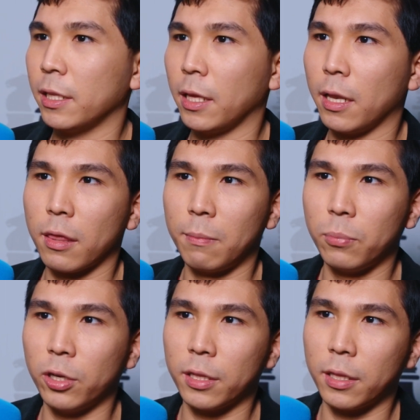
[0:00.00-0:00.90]
And then at some
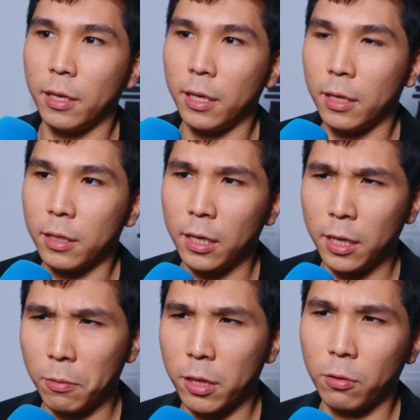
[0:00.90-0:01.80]
point, I think
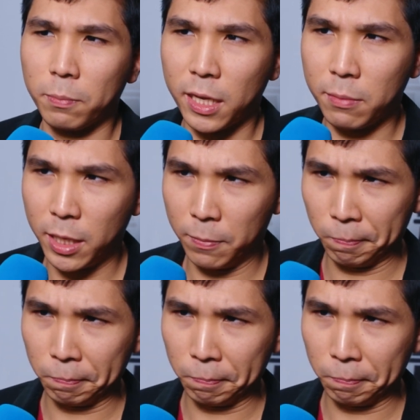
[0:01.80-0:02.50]
he was outplaying me.